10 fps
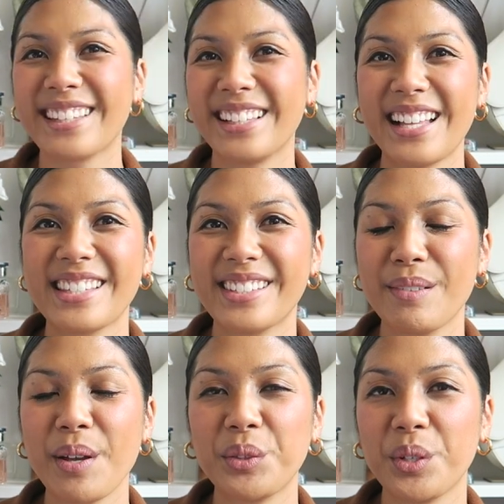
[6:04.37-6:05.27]
The last thing
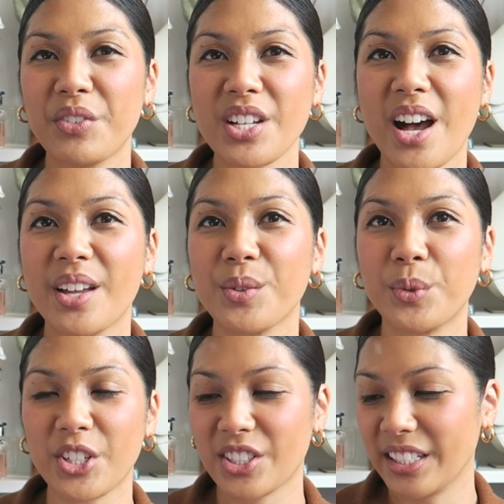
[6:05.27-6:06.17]
on my Louis Vuitton
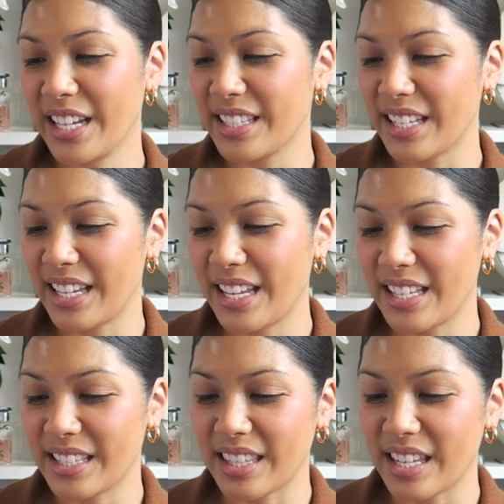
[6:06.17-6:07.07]
wish list
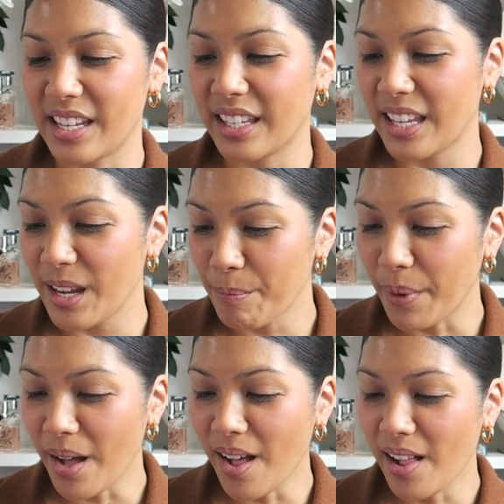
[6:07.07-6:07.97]
is the
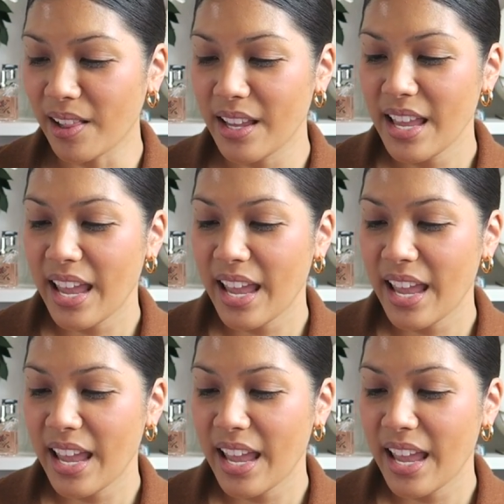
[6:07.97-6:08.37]
Keepall